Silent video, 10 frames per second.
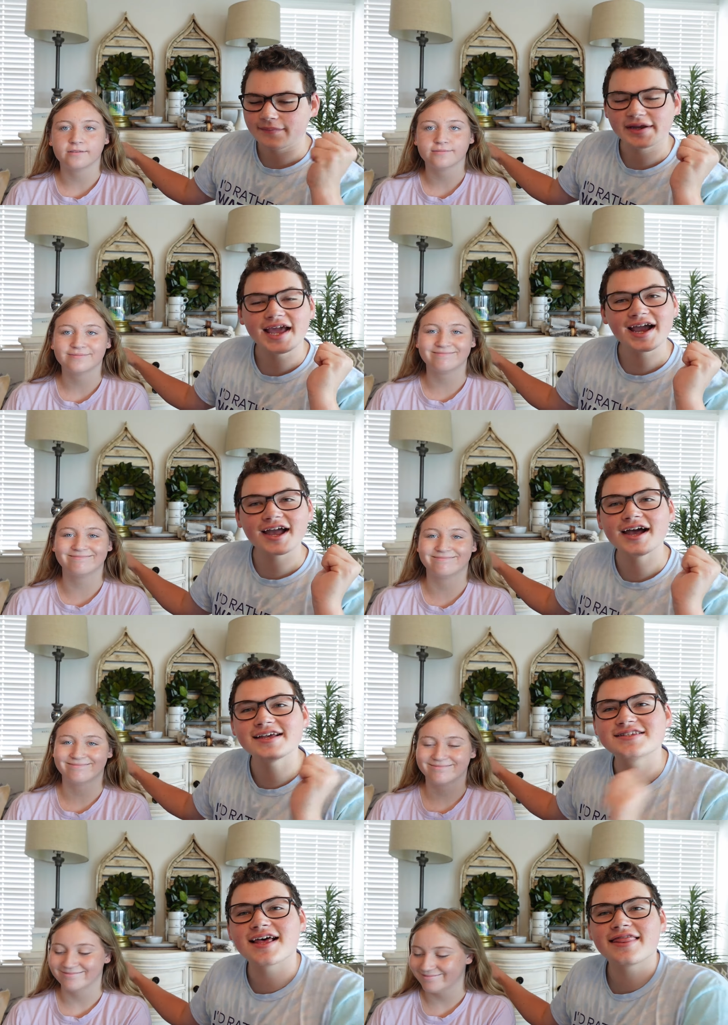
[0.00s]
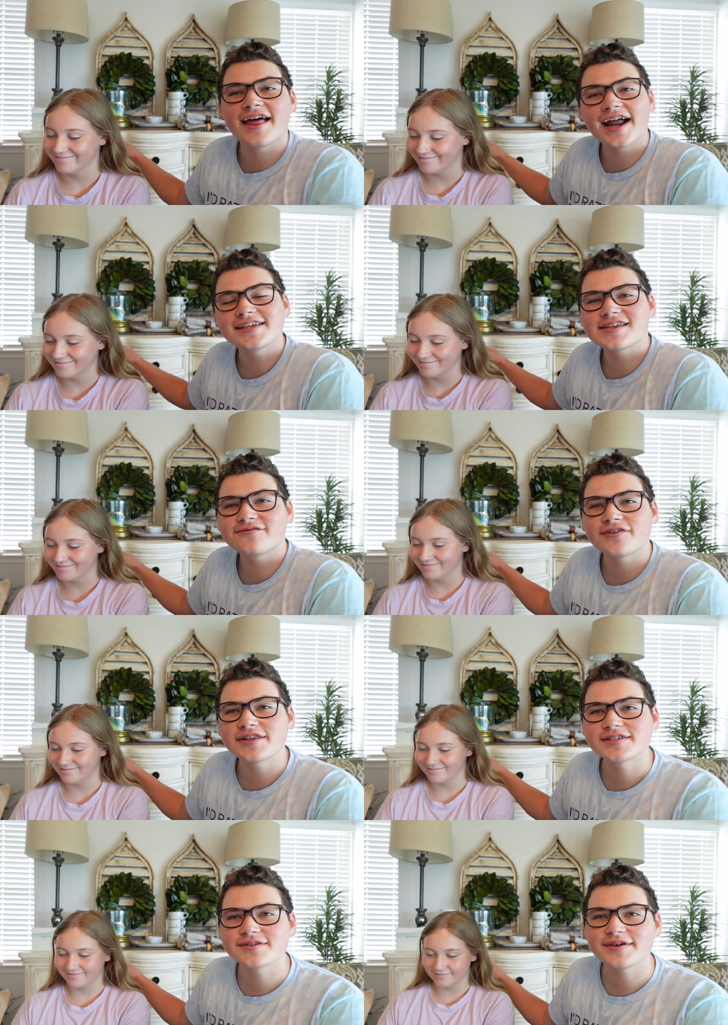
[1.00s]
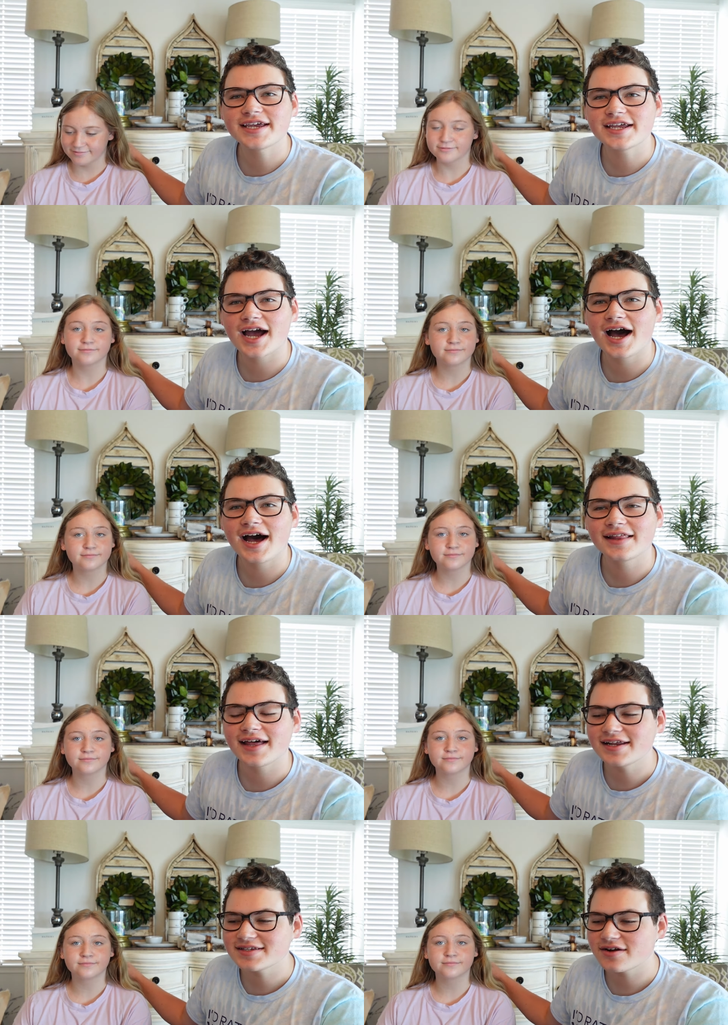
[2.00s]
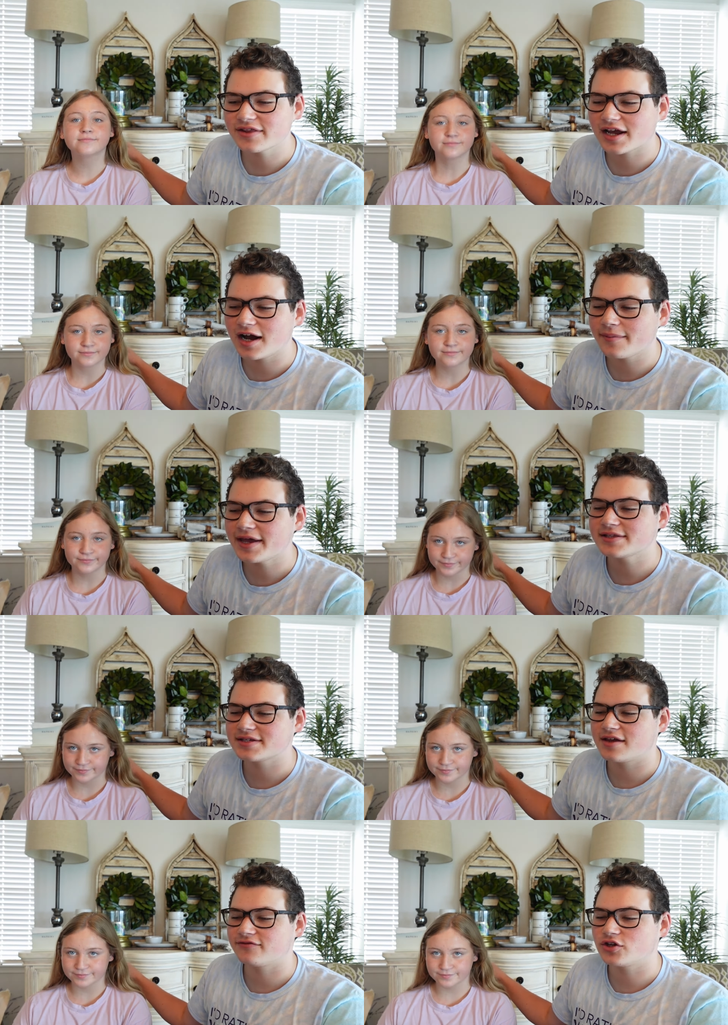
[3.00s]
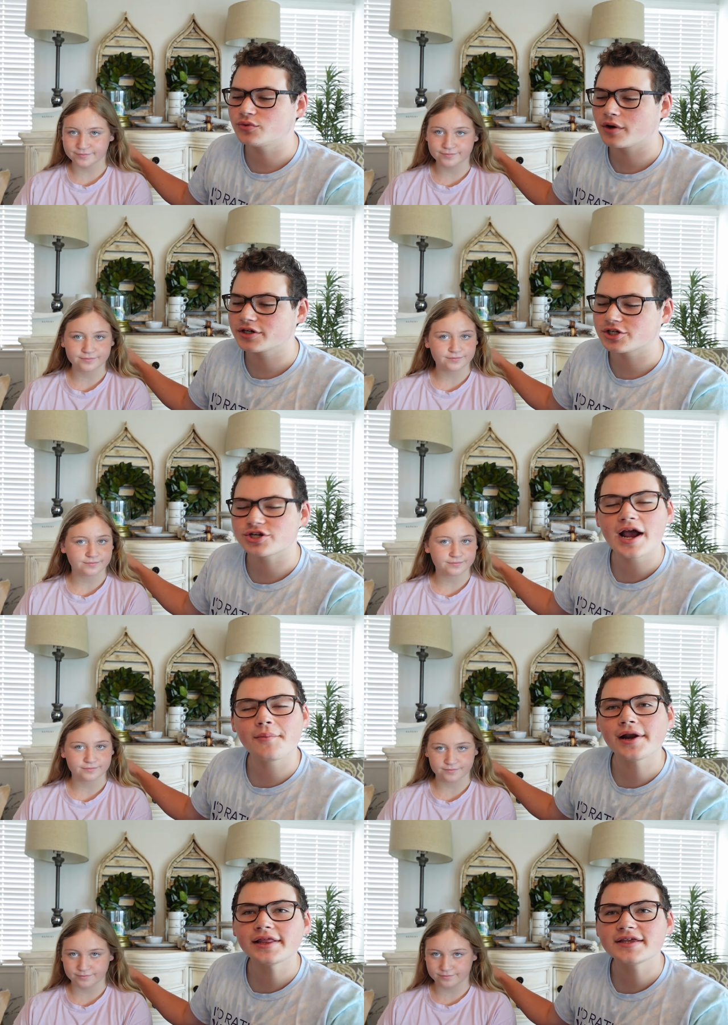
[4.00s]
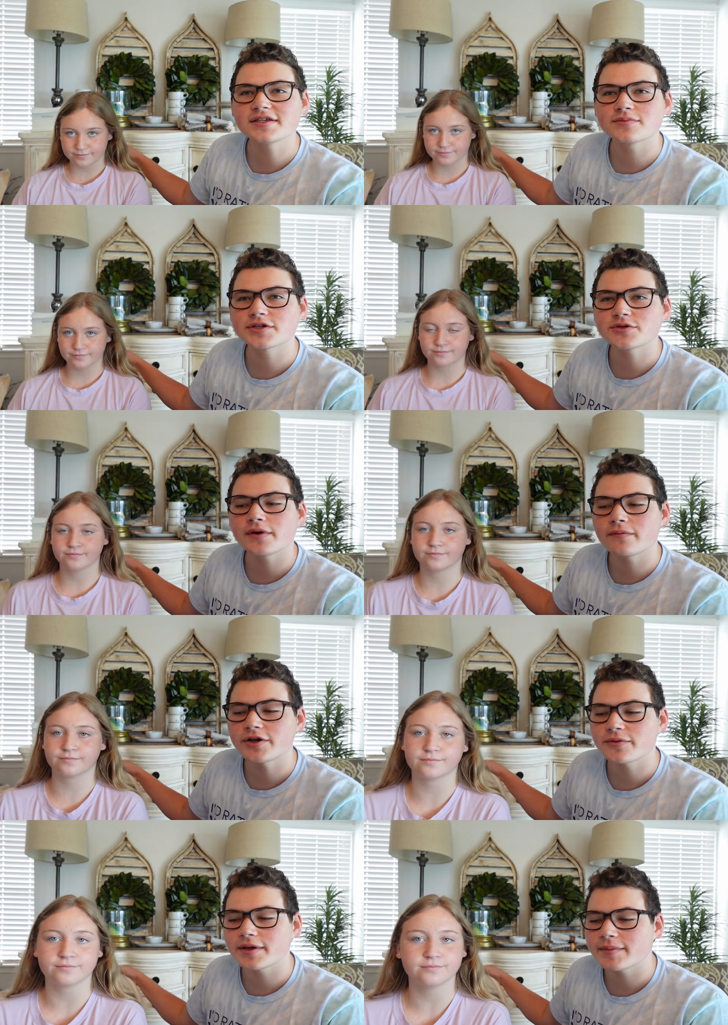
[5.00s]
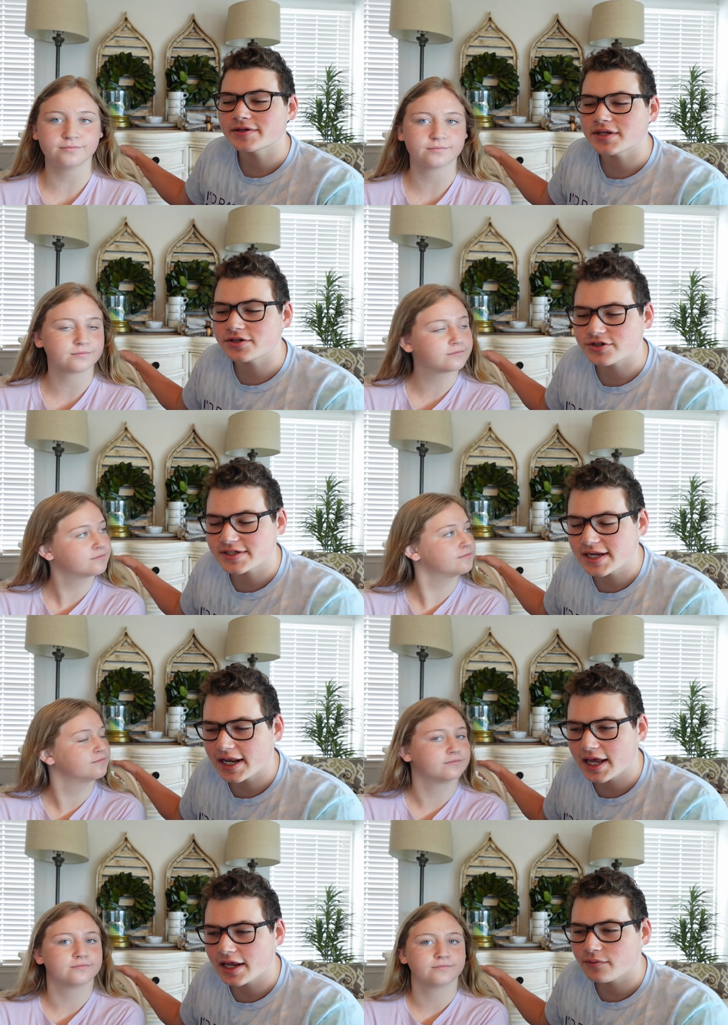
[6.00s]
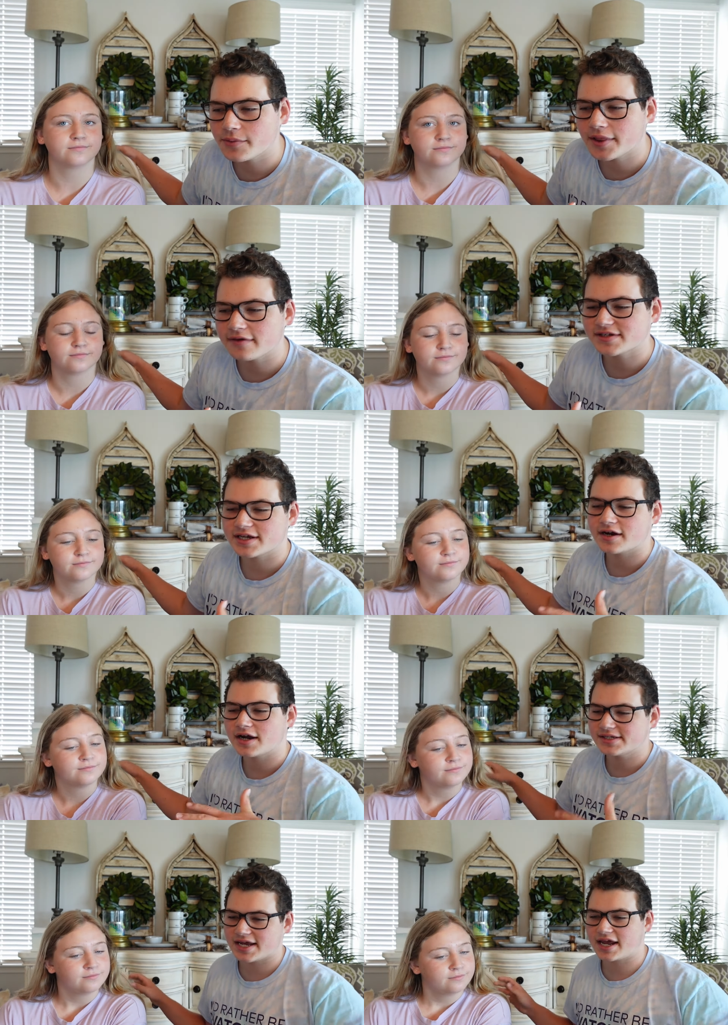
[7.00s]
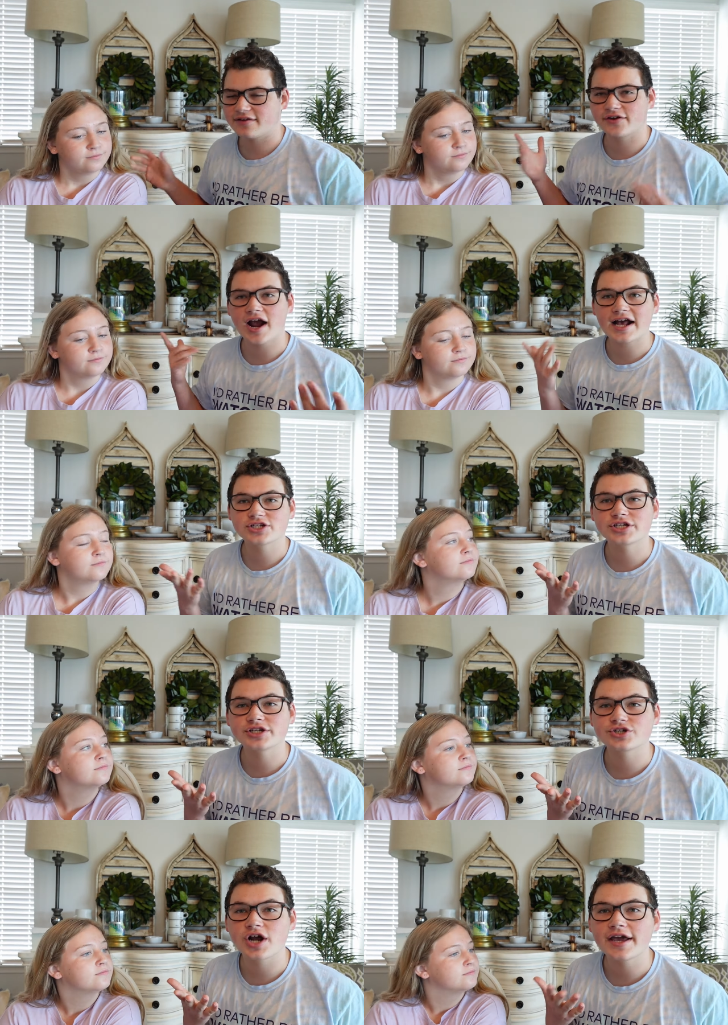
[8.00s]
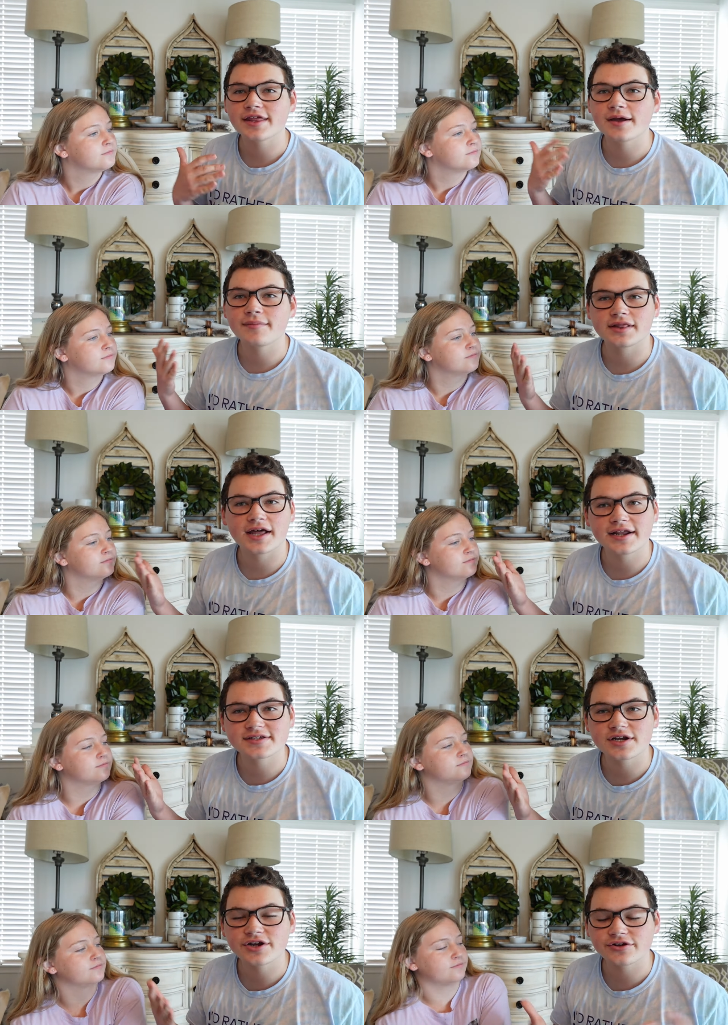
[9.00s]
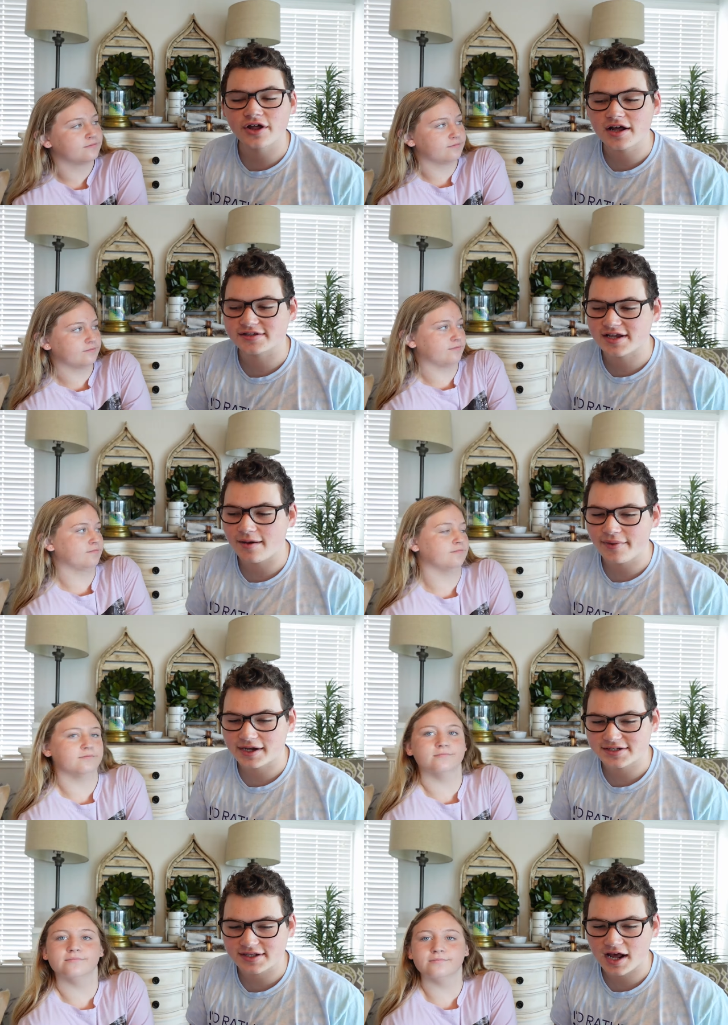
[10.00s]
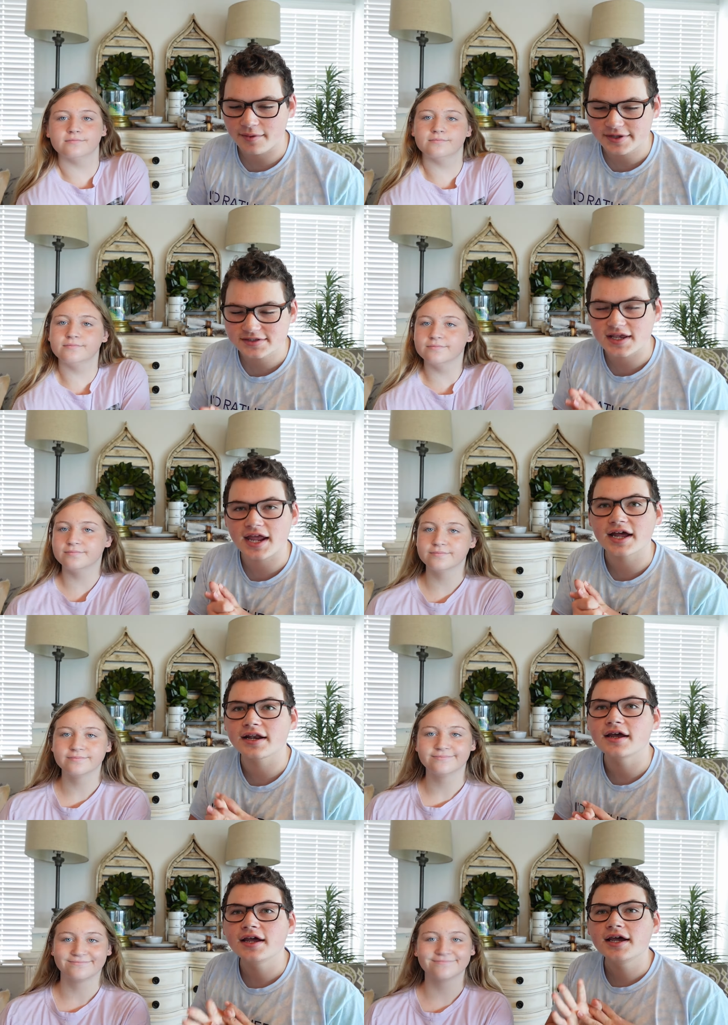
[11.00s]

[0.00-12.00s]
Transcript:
Speaker 1: But yeah, guys, that is it for this week. Uh, let us know in the comments if you were to try one of these, which one would you be most interested in? We would love to hear it. And if you're actually going to try them, let us know your thoughts. Come back to the comments and